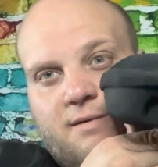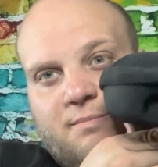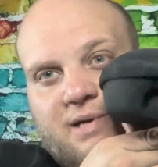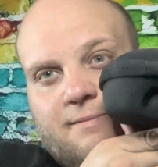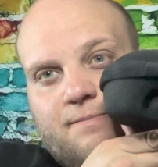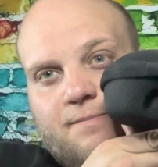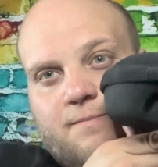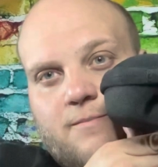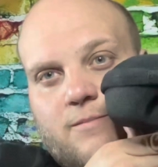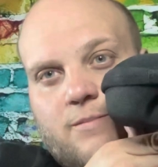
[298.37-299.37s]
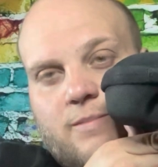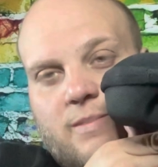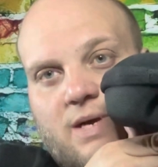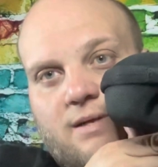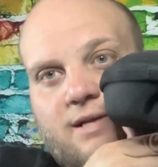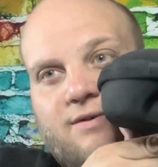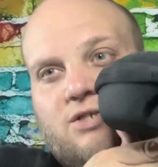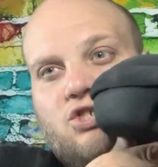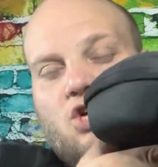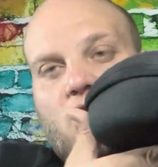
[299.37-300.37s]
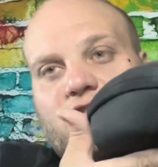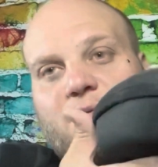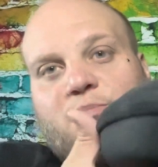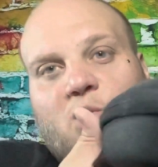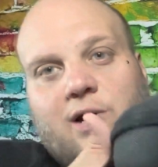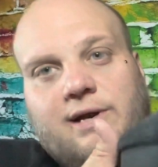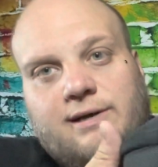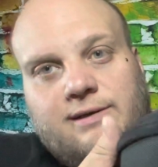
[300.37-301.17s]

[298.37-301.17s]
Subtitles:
But there's a charging port.